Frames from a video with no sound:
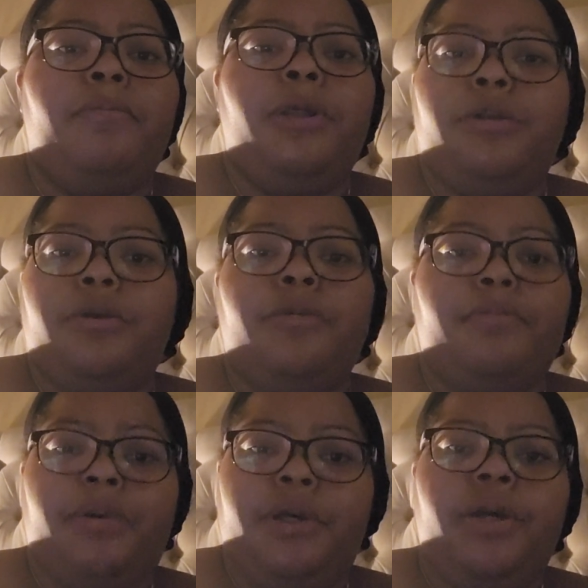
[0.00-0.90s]
Miller
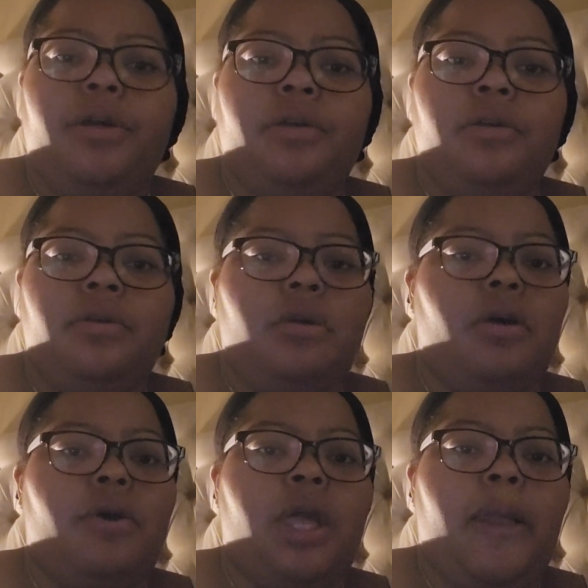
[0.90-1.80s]
book.
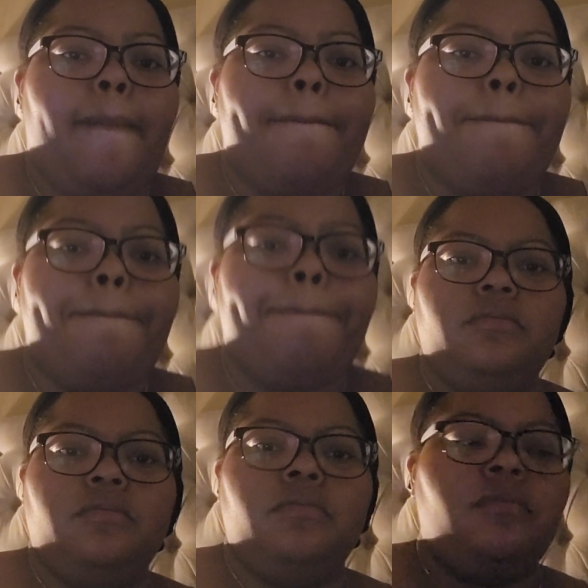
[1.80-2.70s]
Okay.
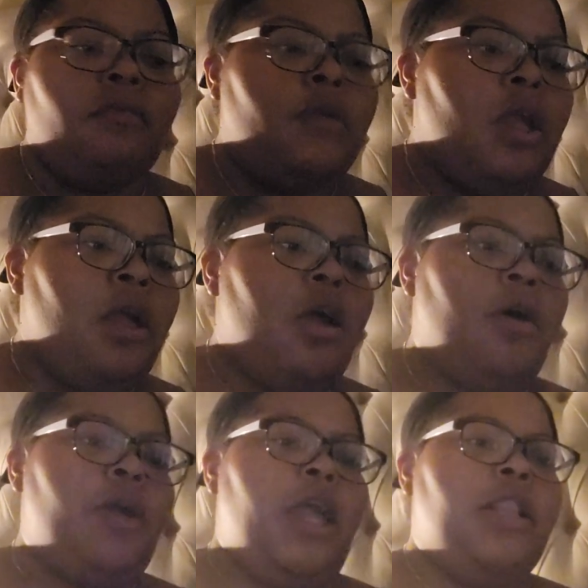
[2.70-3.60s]

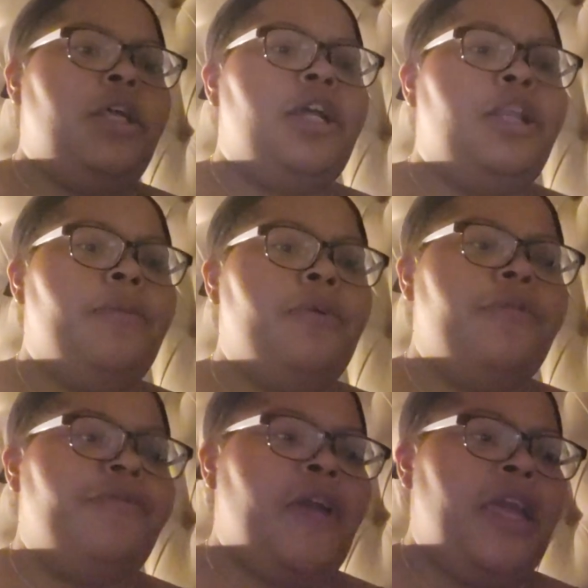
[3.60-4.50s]
Okay, the
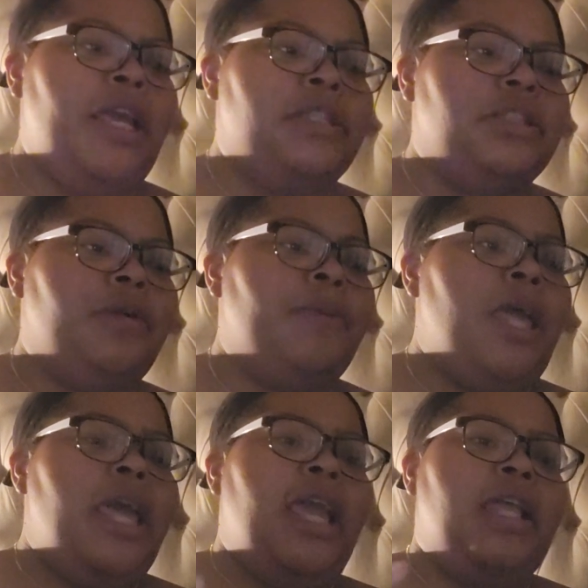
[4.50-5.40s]
honeymoon phase.
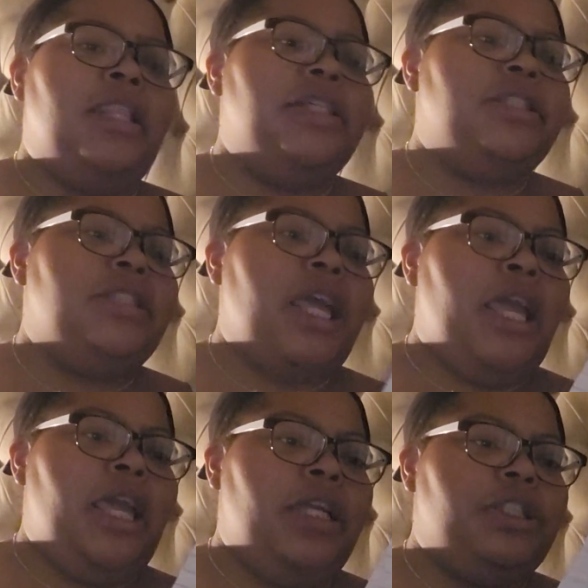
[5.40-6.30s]
In this
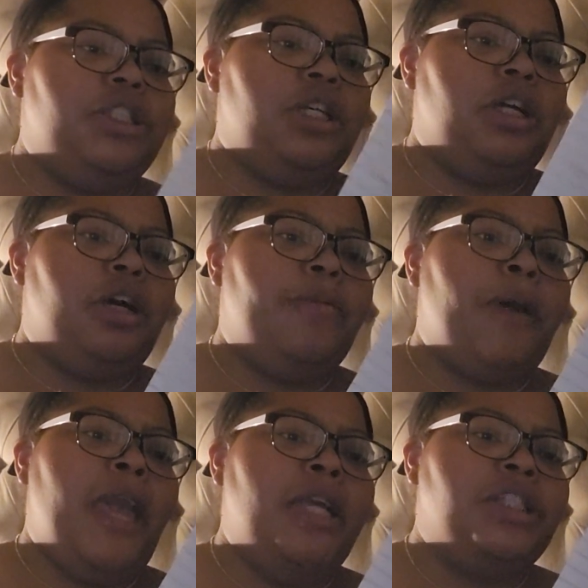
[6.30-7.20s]
stage,
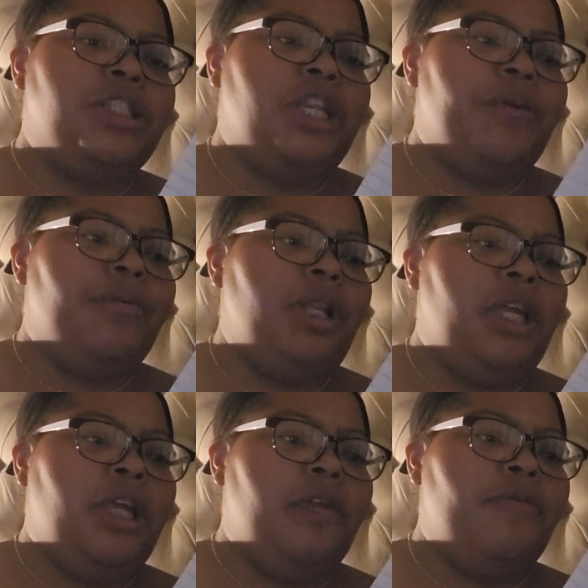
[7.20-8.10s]
compassion and
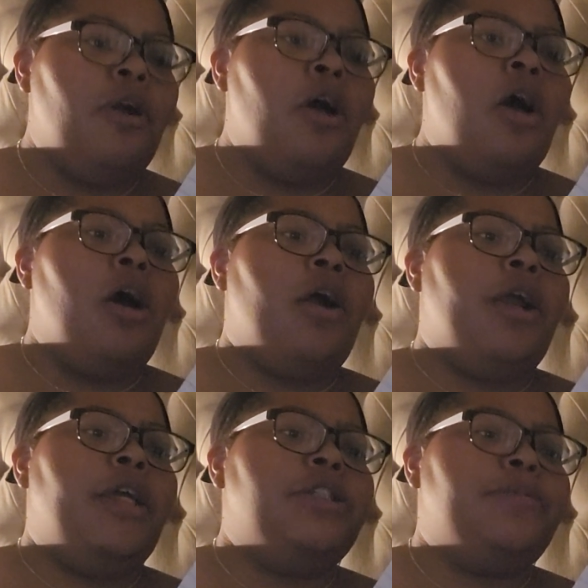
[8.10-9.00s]
relief
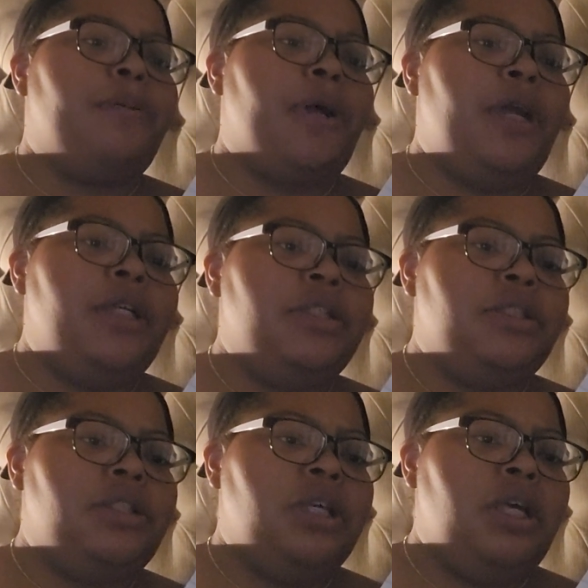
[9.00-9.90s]
are
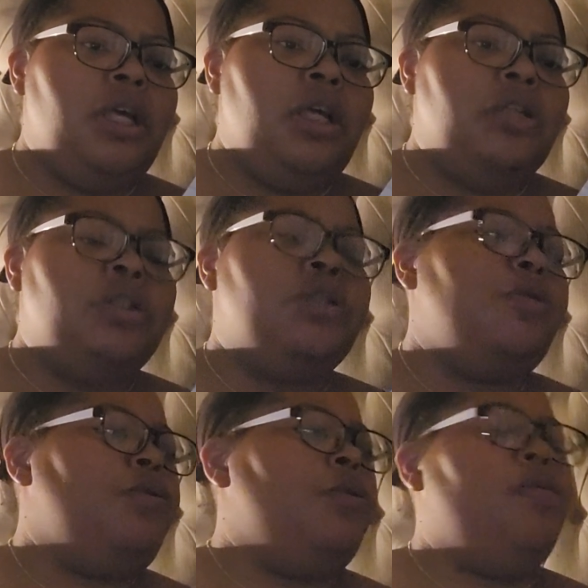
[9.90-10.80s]
expressed
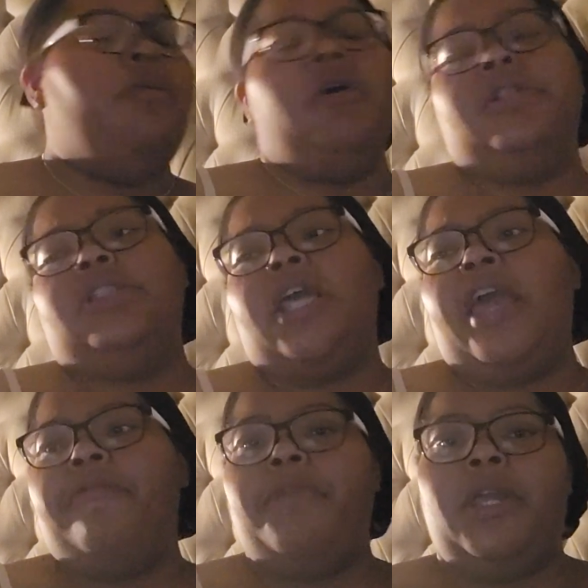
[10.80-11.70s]
to the ones that
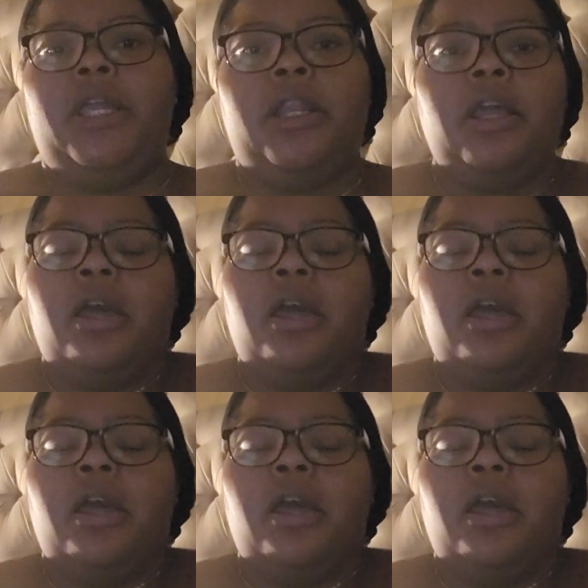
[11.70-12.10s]
have been